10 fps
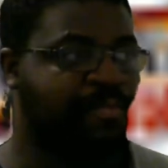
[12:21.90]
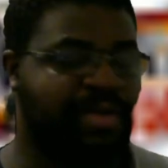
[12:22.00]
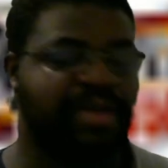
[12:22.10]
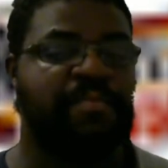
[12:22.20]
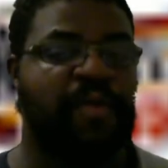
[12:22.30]

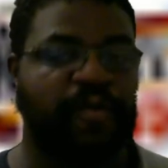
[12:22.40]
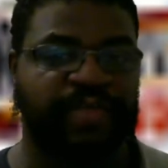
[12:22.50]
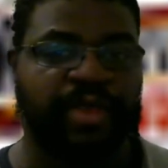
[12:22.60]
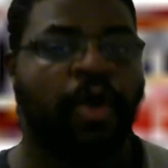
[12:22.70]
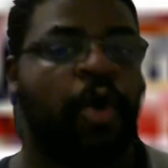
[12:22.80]

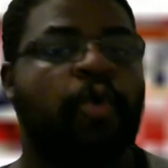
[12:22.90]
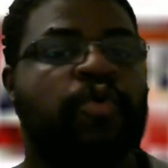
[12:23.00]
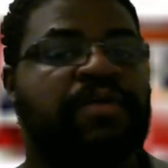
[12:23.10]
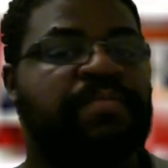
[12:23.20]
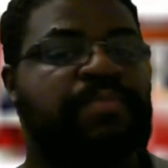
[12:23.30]
Murphy, who
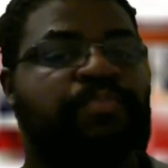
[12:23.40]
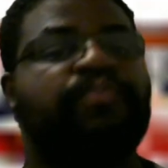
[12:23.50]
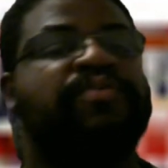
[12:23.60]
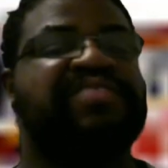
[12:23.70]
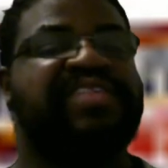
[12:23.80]
could be
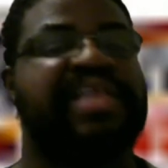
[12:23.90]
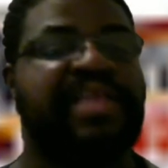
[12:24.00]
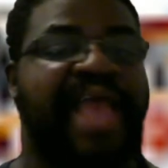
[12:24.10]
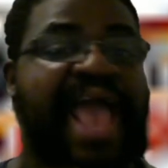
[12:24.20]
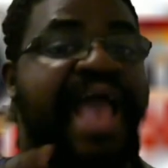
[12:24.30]

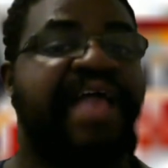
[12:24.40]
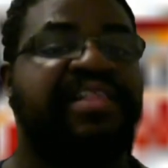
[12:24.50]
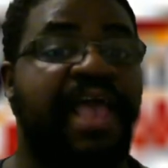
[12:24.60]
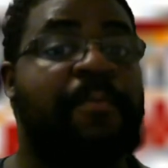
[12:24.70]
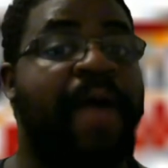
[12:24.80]
presented as
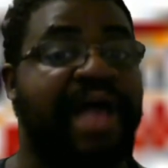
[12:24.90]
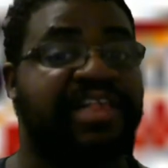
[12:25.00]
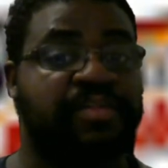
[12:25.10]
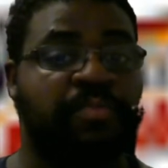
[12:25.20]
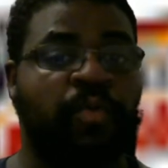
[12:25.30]
a
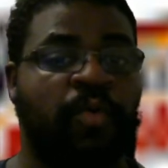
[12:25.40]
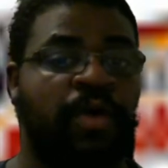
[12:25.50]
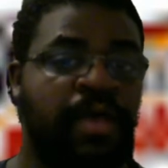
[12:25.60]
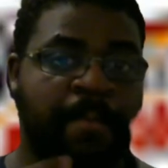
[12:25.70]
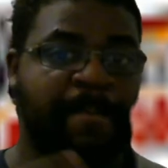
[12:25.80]
possible
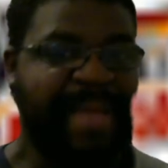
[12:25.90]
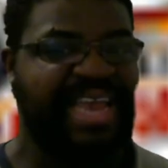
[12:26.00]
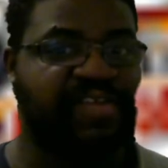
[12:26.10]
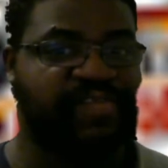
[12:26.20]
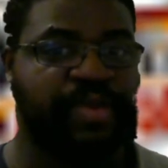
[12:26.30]

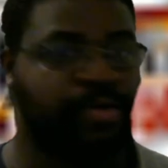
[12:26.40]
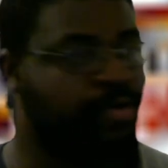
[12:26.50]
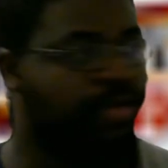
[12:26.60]
main eventer.